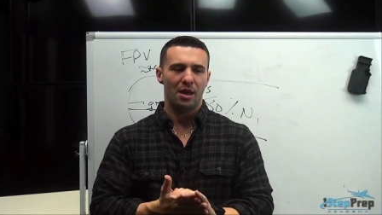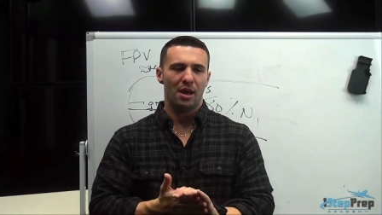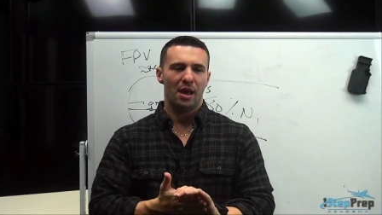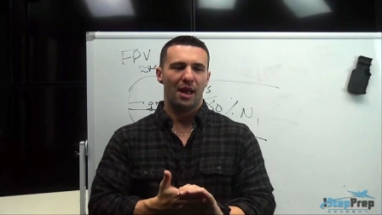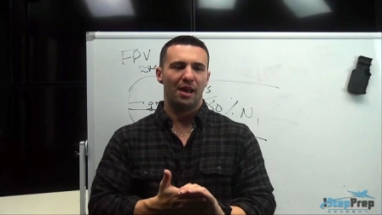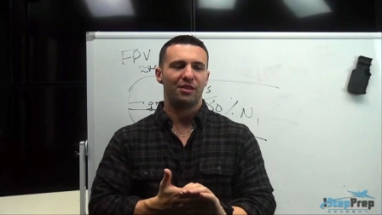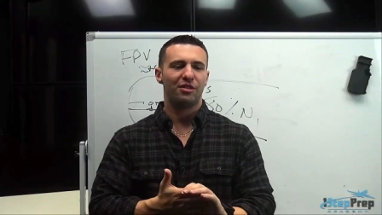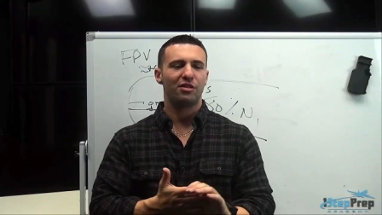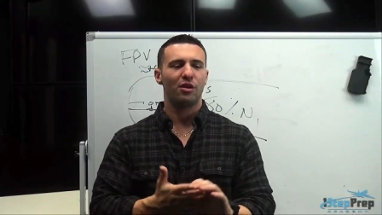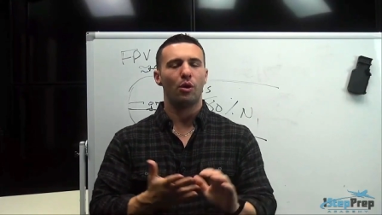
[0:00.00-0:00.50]

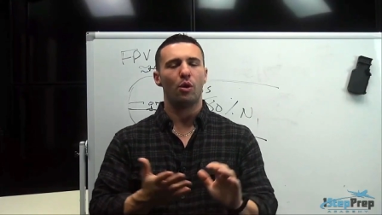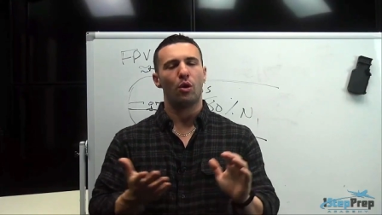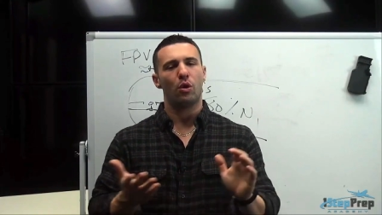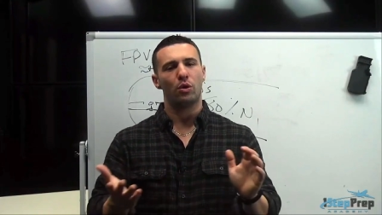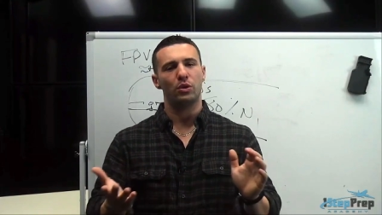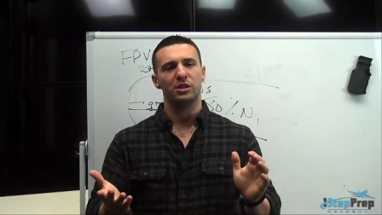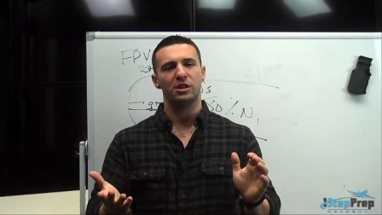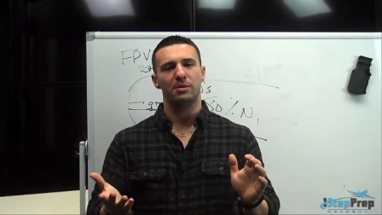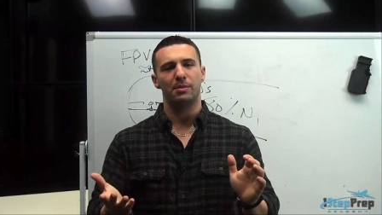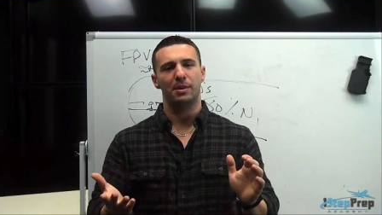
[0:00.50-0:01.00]
and so
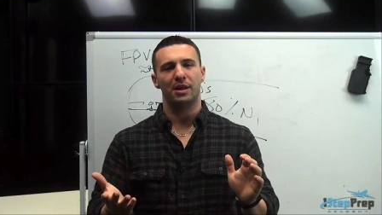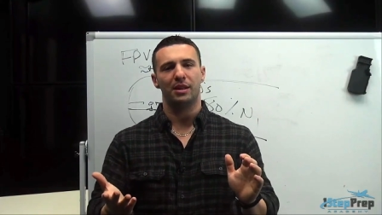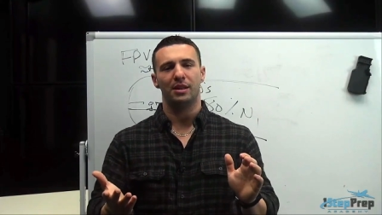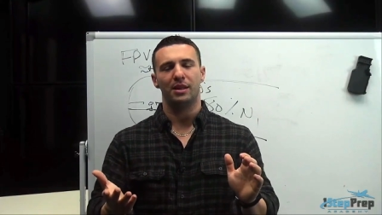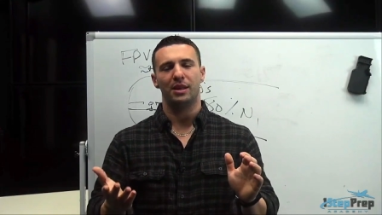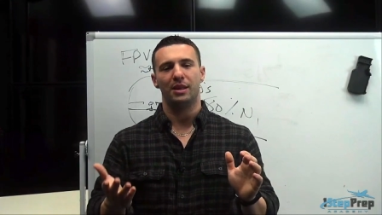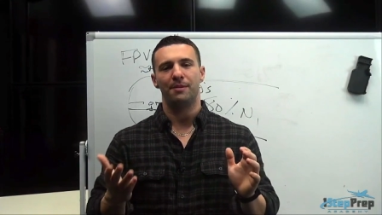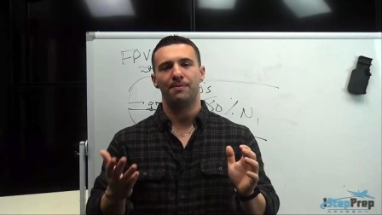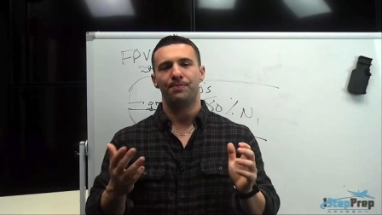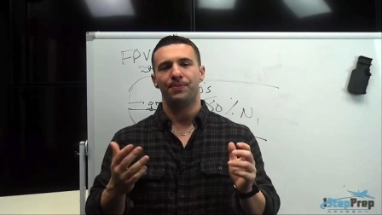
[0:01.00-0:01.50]

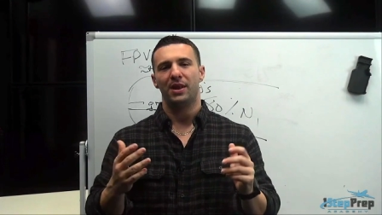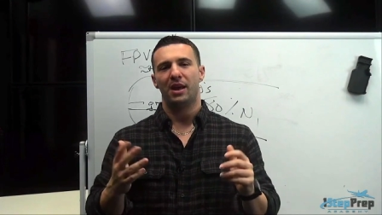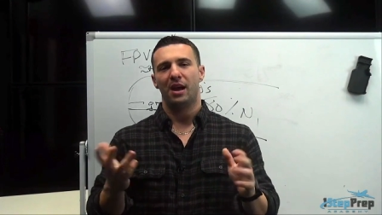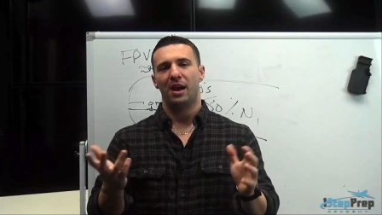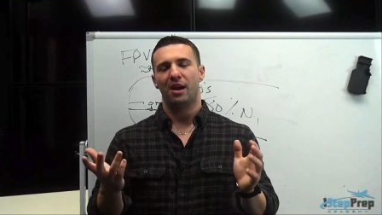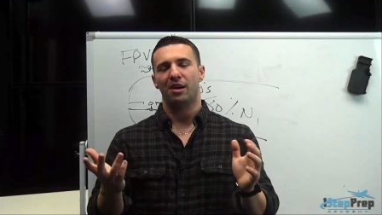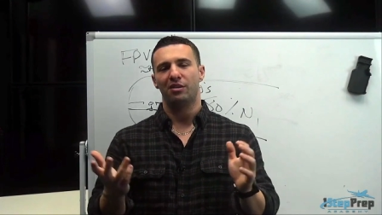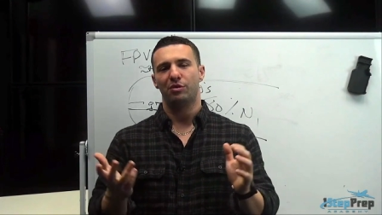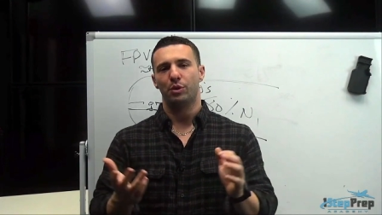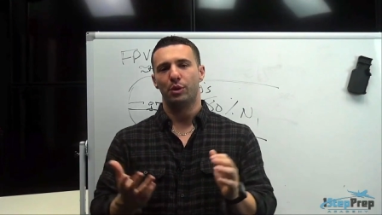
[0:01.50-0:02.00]
ultimately,
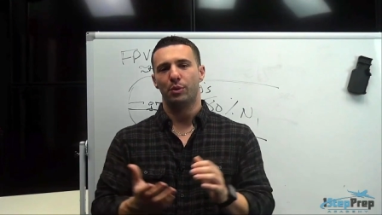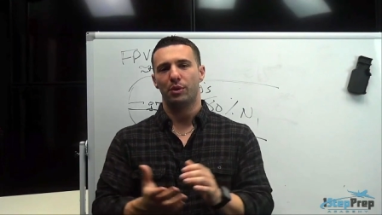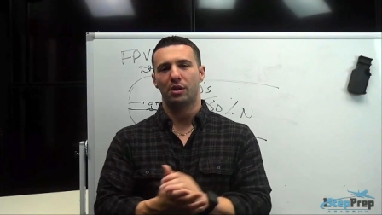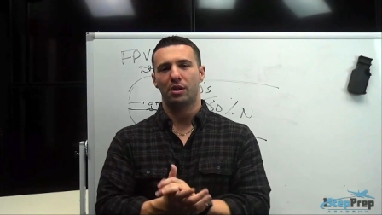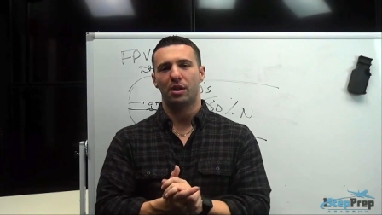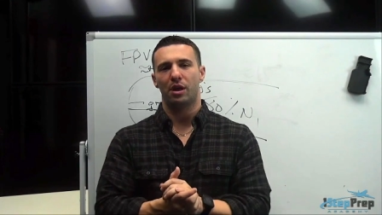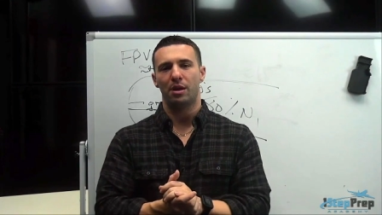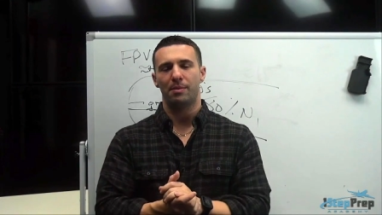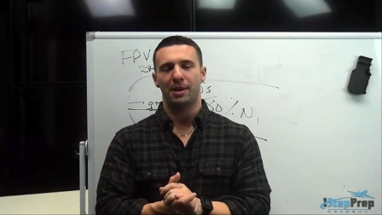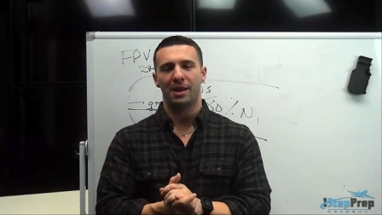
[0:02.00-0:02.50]
as we were
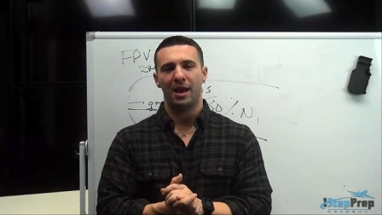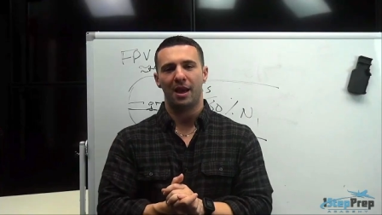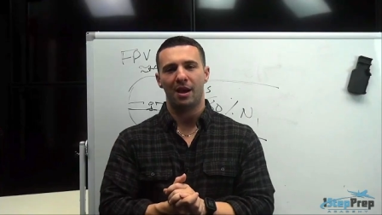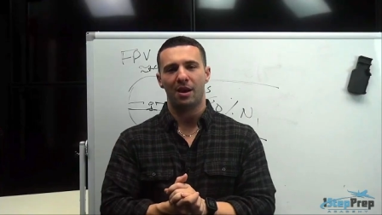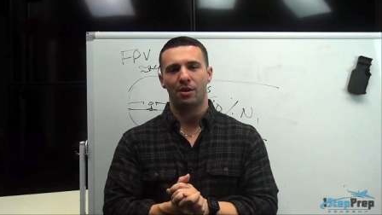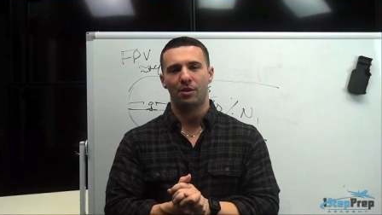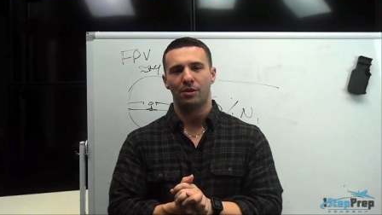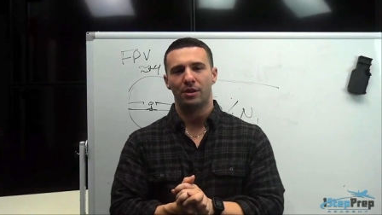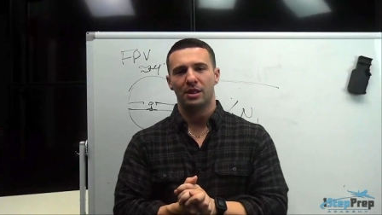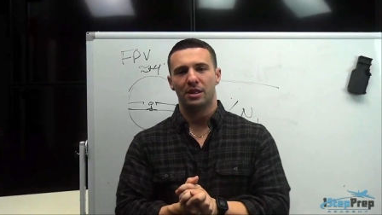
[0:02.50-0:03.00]
climbing
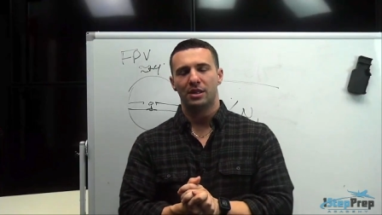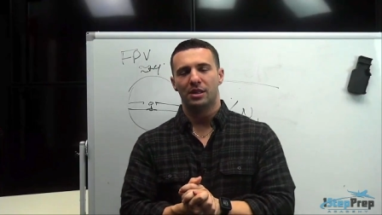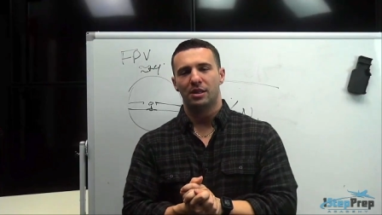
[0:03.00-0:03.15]
out,